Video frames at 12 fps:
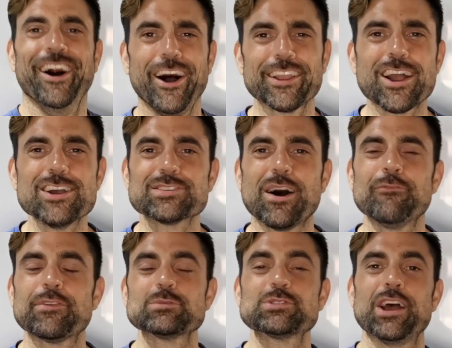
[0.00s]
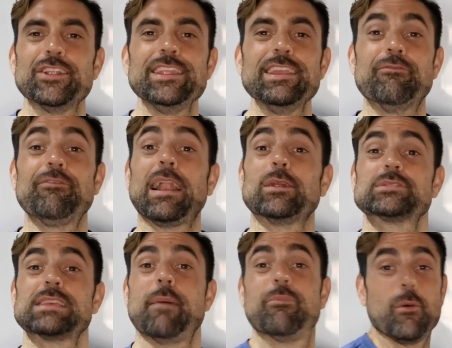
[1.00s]
Hi guys, I'm Phil Snowden fat
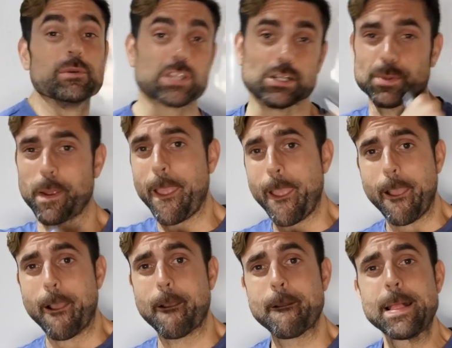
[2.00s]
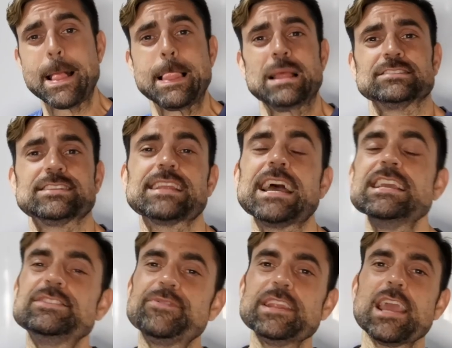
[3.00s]
loss and former coach.
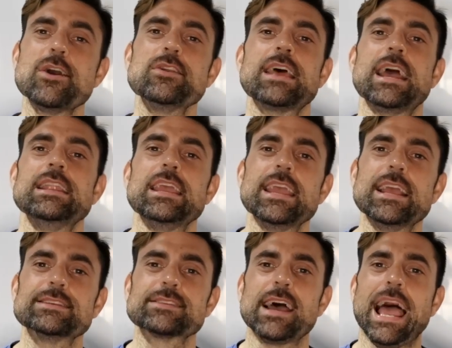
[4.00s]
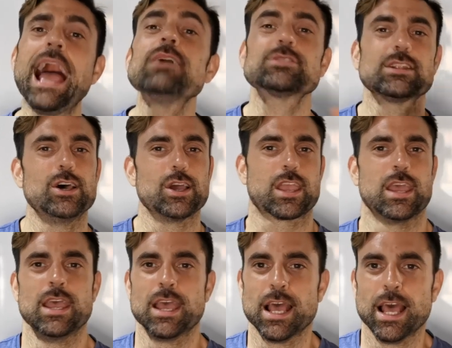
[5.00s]
Today's video then is how to look
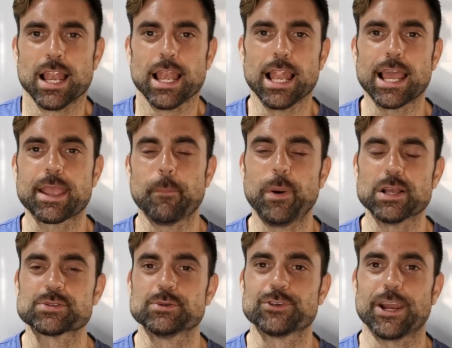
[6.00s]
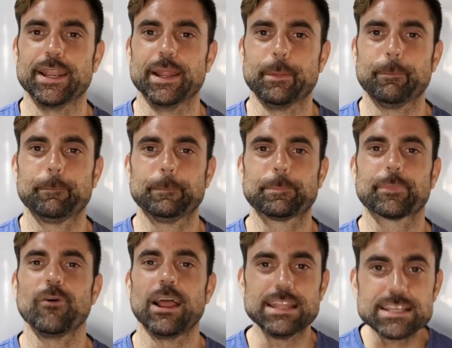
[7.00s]
like a personal trainer.
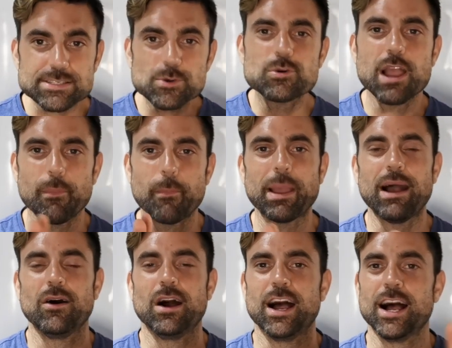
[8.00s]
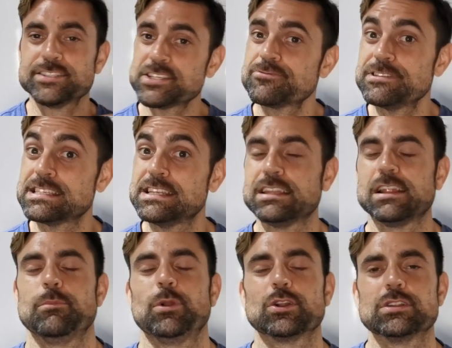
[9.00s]
Right, this all come about, uh, I just recently
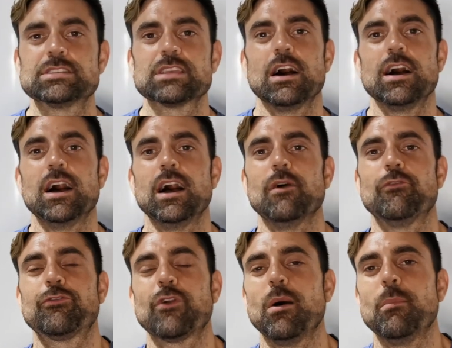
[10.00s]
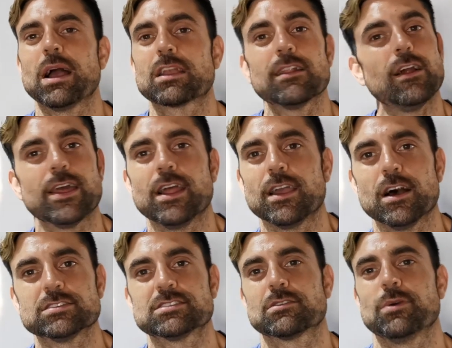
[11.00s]
done a blog on this, uh, from a client I
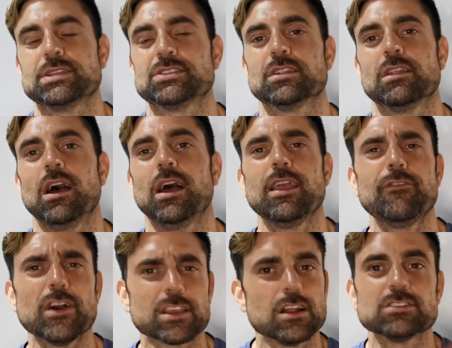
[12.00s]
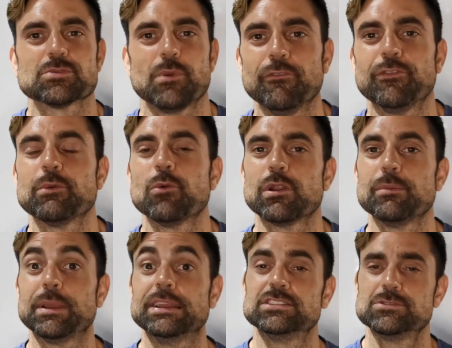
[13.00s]
asked a question, uh, if I could answer one thing, what would it
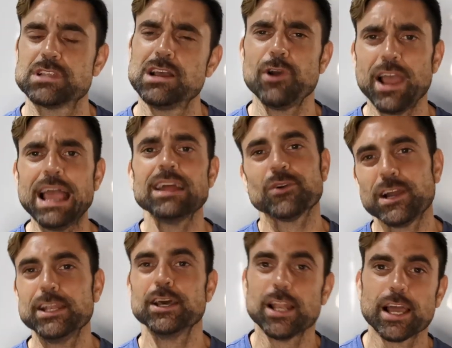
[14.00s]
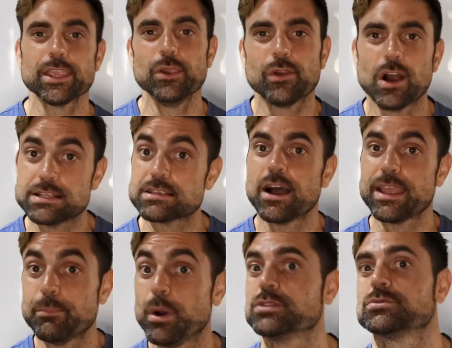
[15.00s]
be? And she was like, well, how do I look like you guys,
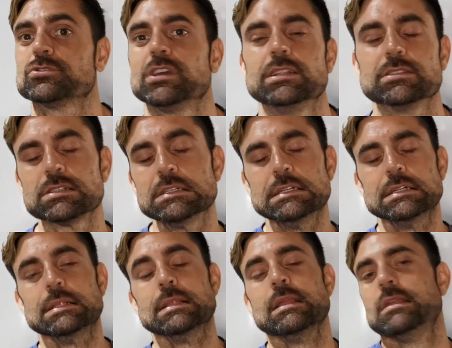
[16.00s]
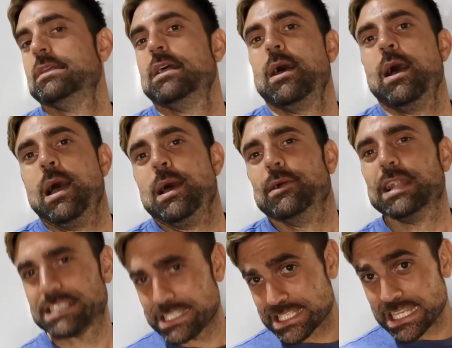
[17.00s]
i.e. personal trainers?
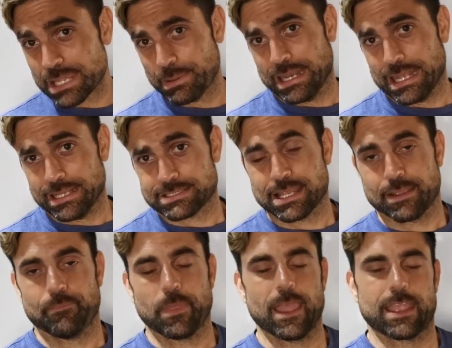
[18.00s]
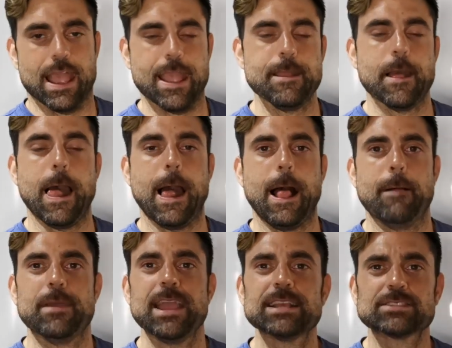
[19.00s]
Let's just think about that a second, okay?
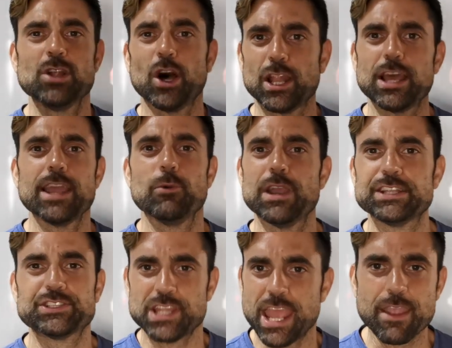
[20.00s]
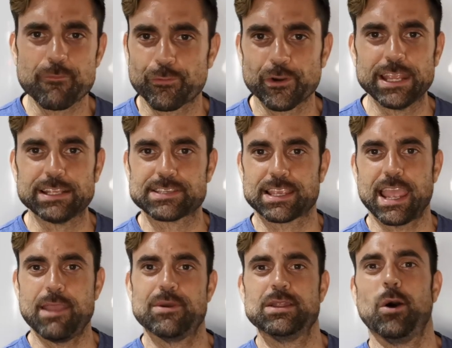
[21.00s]
Um, it's not that we're genetic freaks,
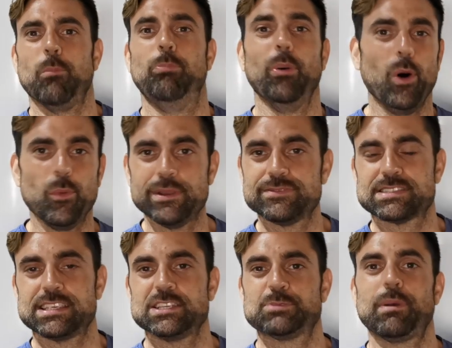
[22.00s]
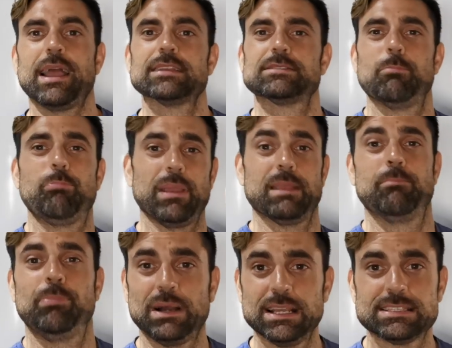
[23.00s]
okay? We're not born with six packs and big
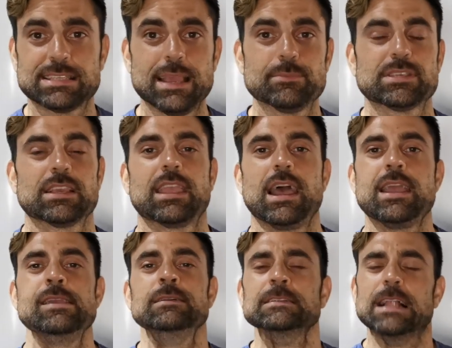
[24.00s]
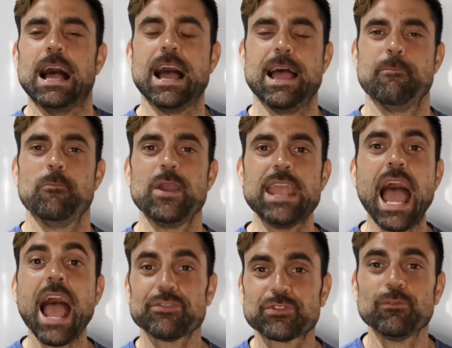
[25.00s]
biceps, okay? Um, we
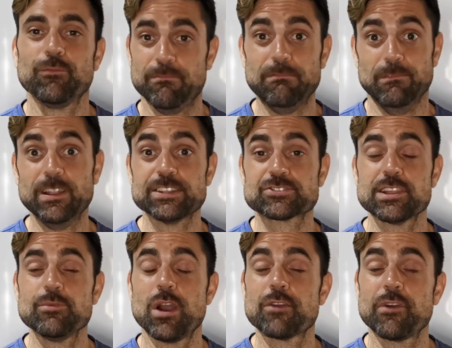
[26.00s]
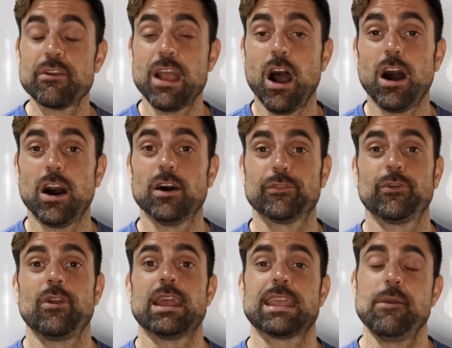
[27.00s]
have to literally work very hard
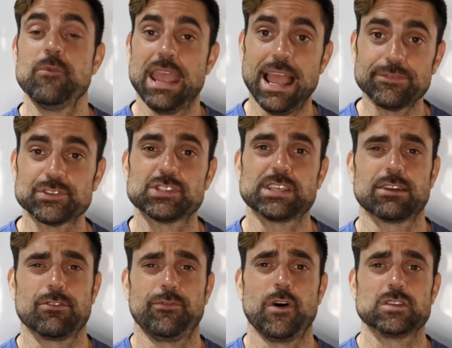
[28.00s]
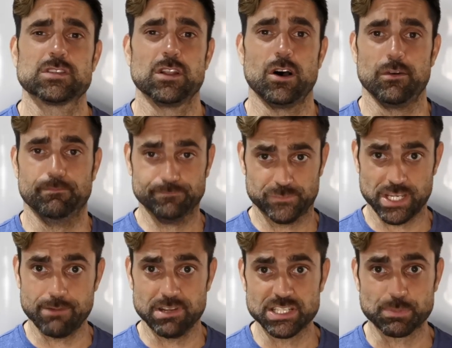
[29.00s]
for it, okay? we have to sacrifice a lot,
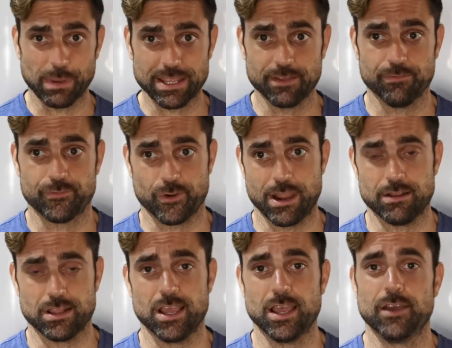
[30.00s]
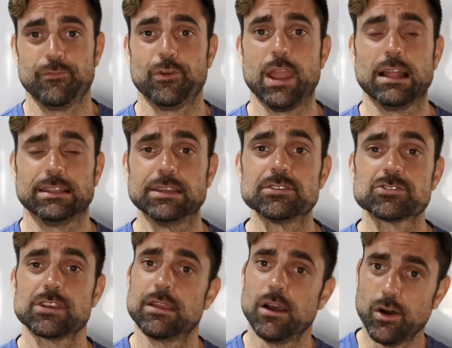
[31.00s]
generally speaking, throughout the throughout the
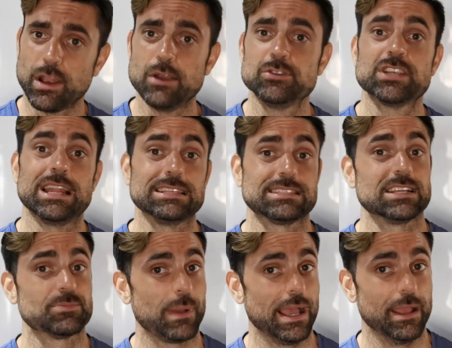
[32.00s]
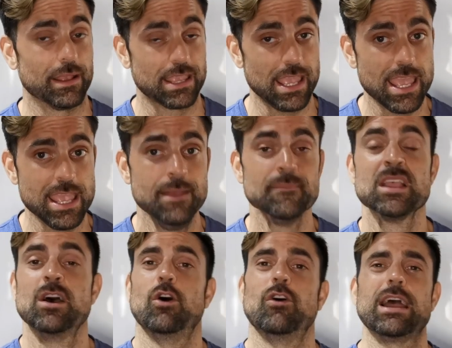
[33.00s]
industry. Although genetics does play a key,
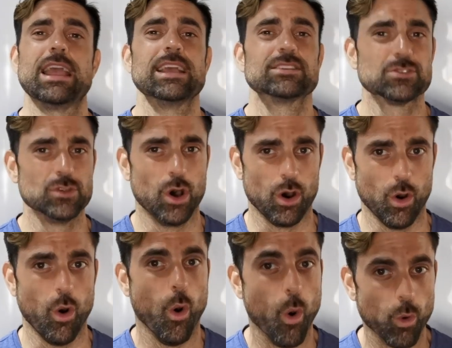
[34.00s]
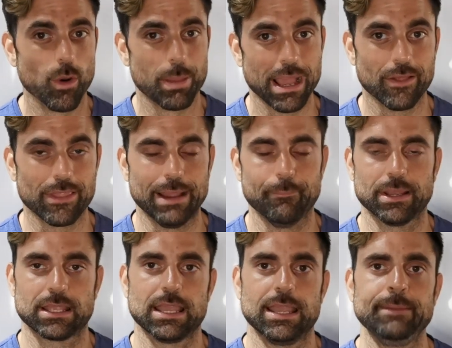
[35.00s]
all right? It's not all about
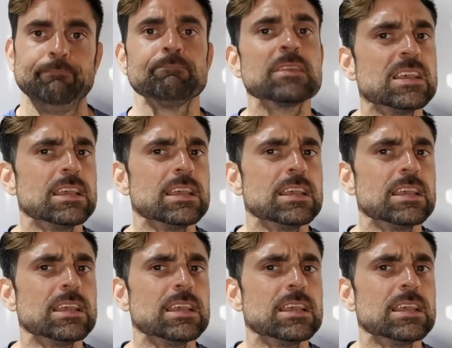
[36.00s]
that, okay?